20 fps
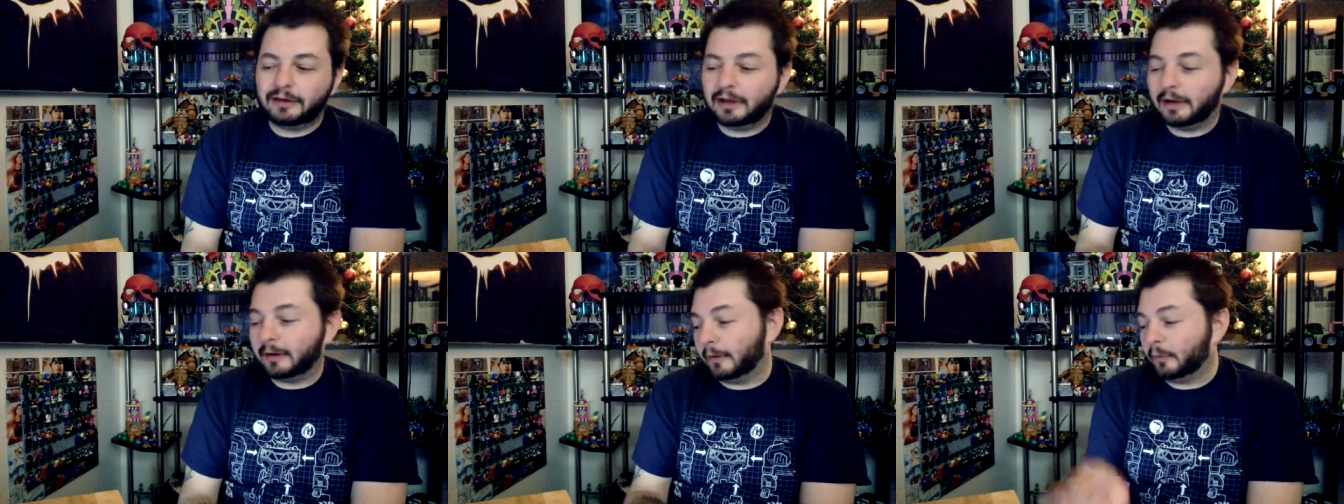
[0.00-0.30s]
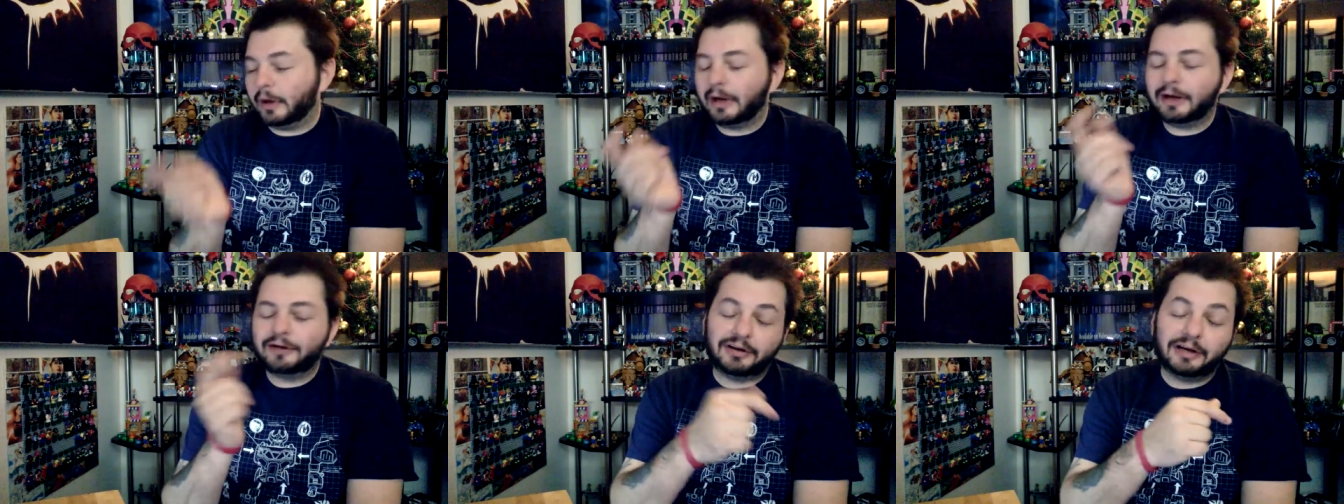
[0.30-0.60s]
Uh, oh,
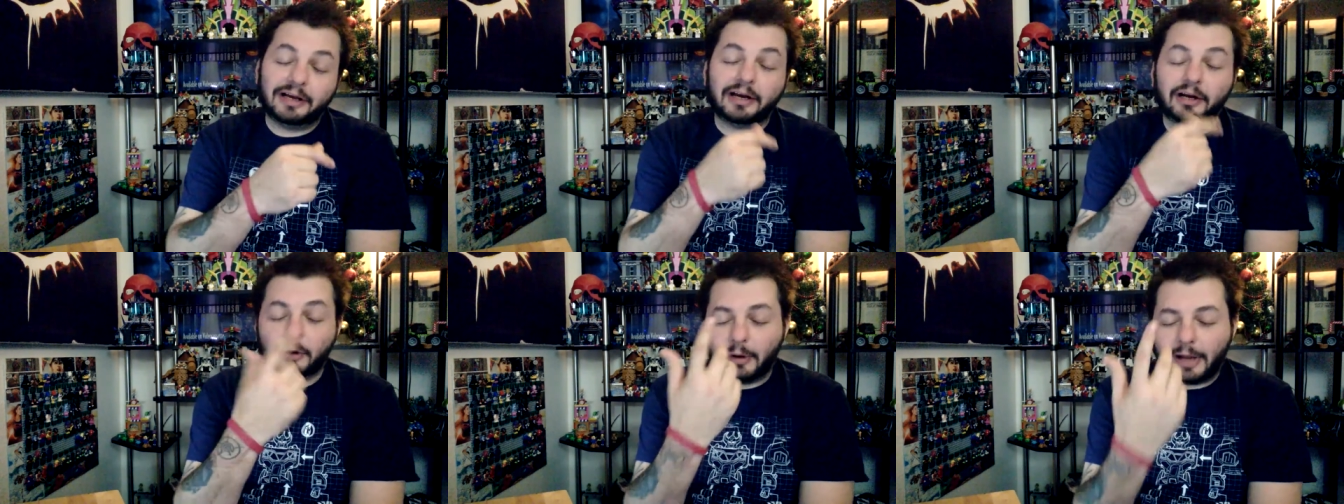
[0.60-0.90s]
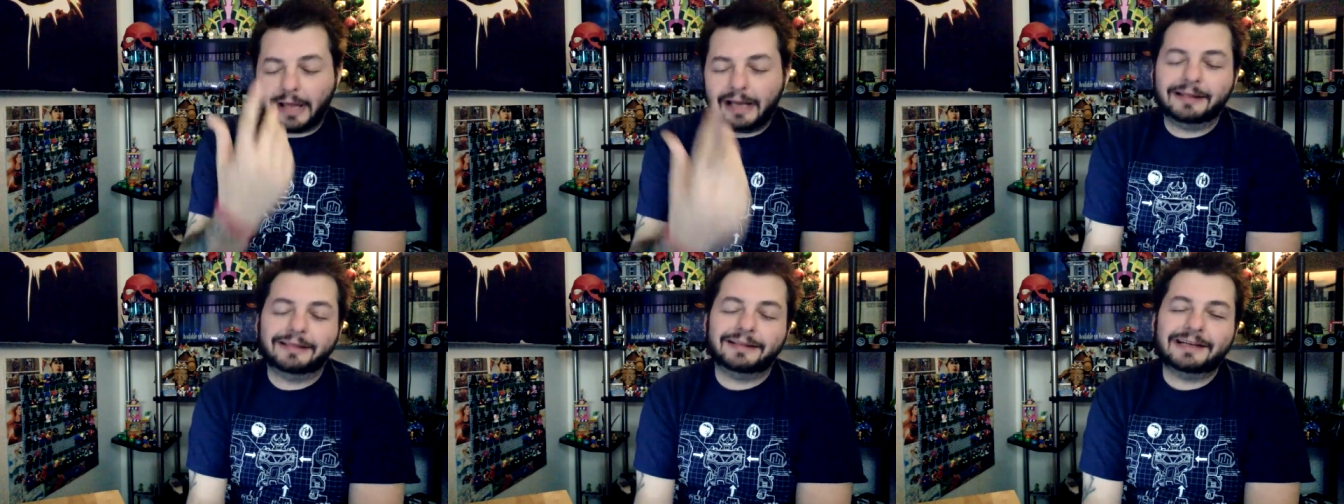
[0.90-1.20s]
I actually gotta go
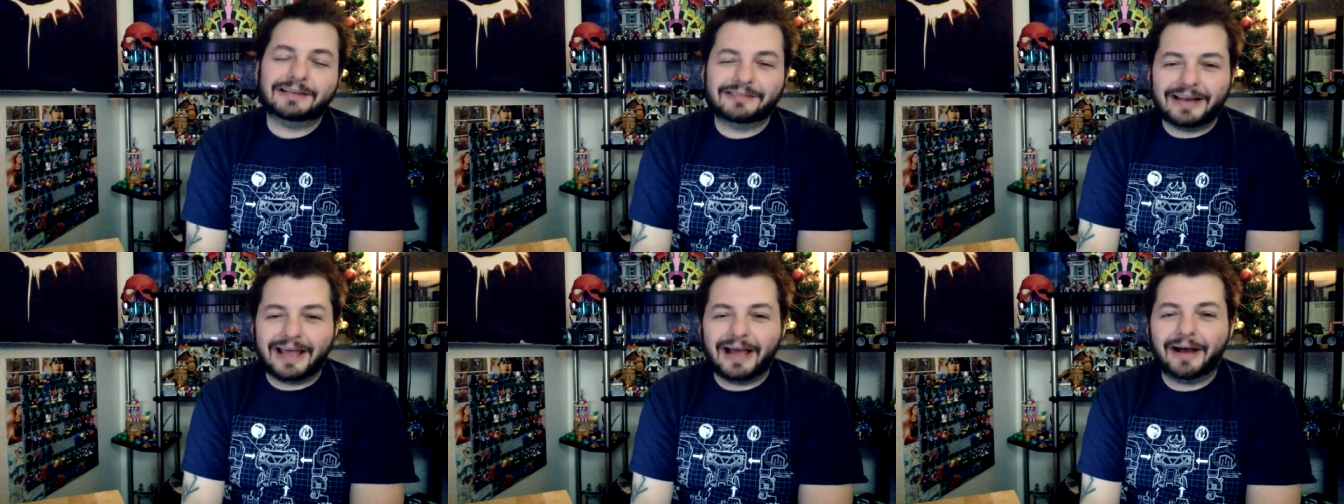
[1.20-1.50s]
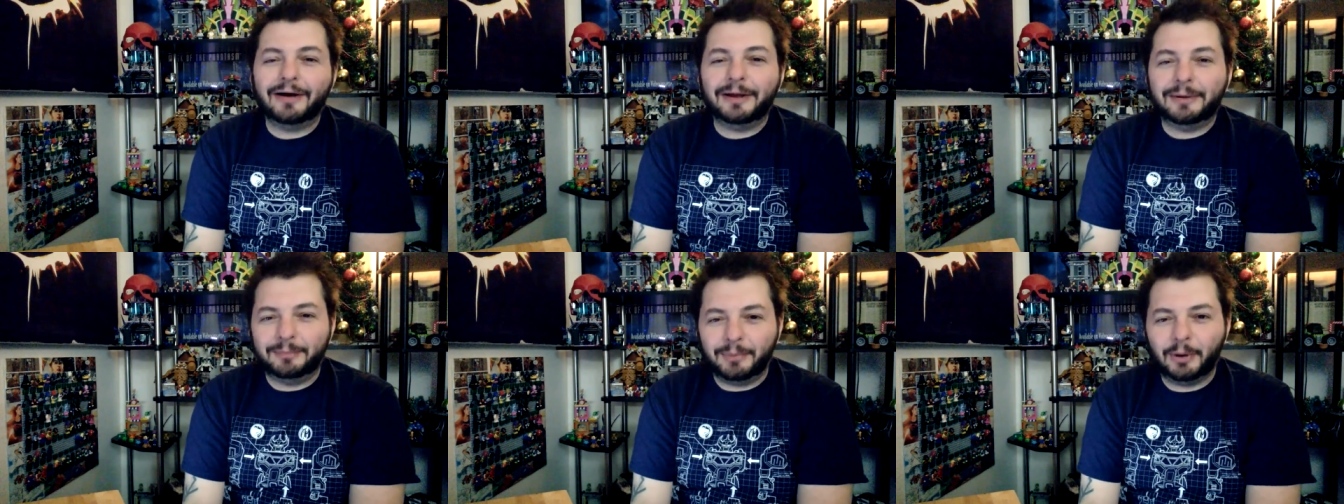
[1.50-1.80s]
edit these
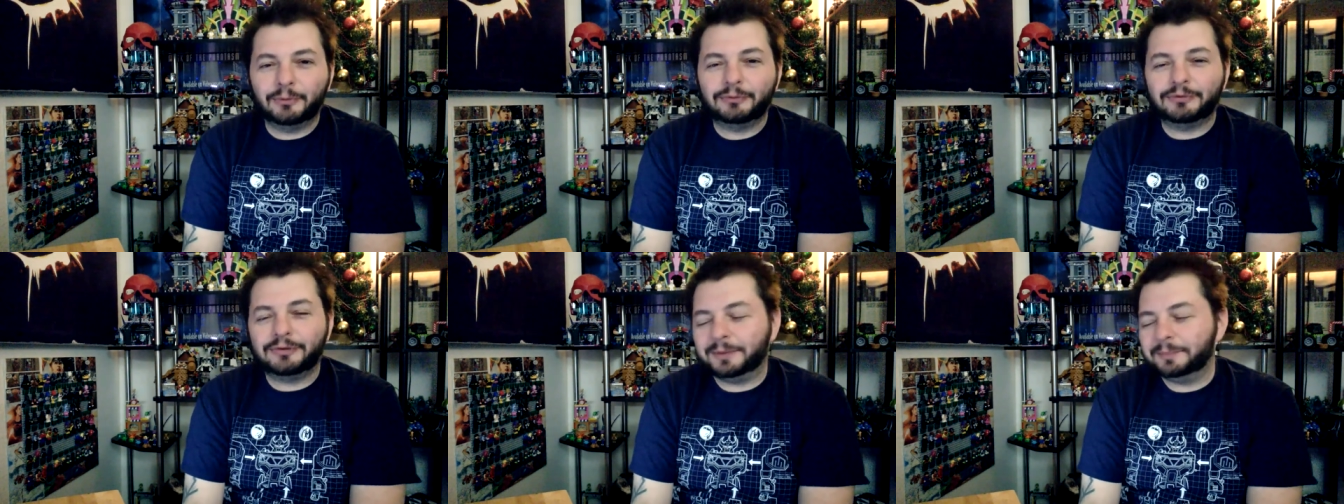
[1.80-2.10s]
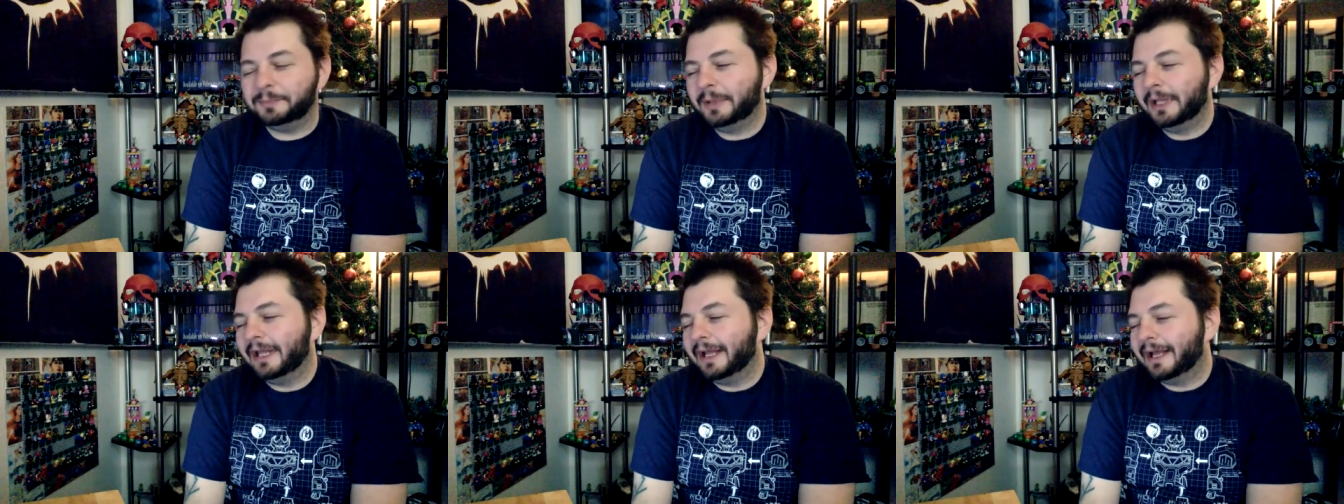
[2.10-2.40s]
now and post them.